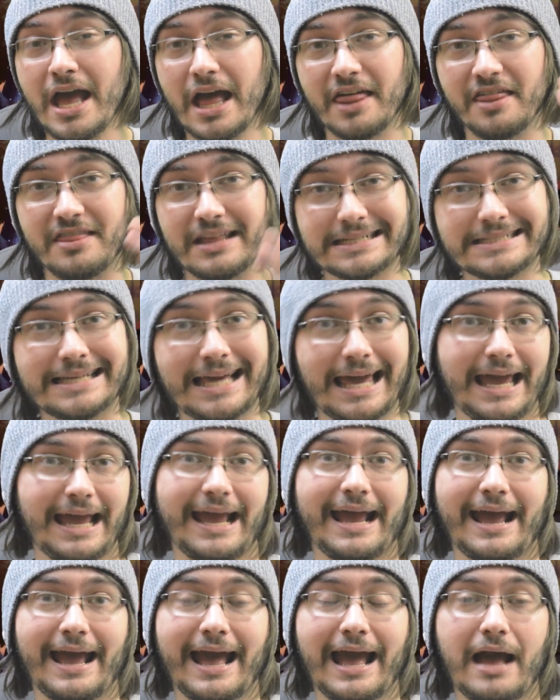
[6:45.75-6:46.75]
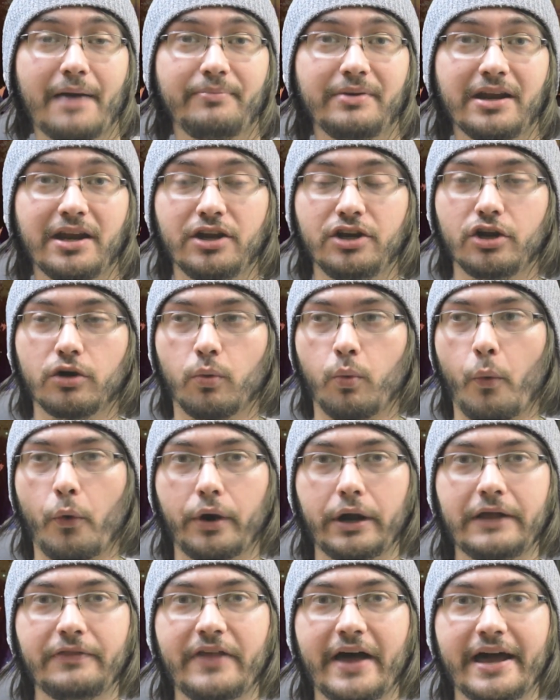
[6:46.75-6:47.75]
This can't happen, and you're
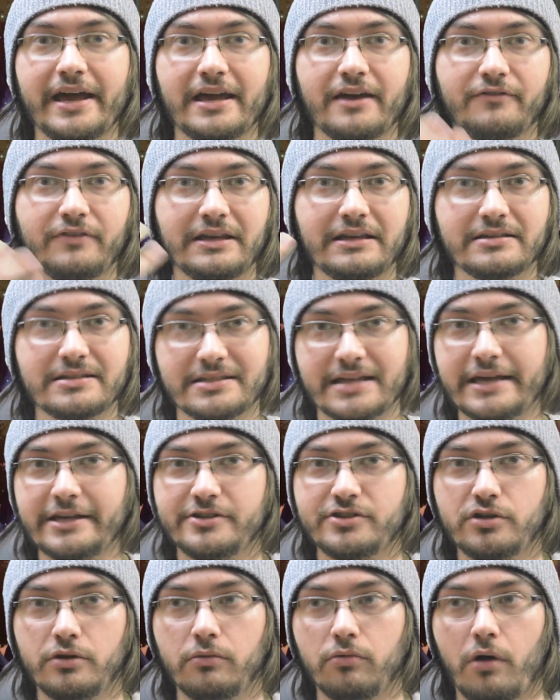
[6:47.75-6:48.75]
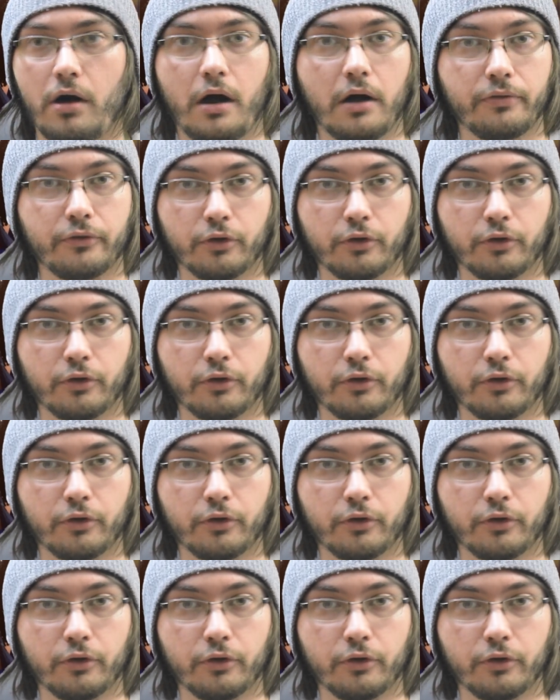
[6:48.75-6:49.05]
worried that if he stays too long,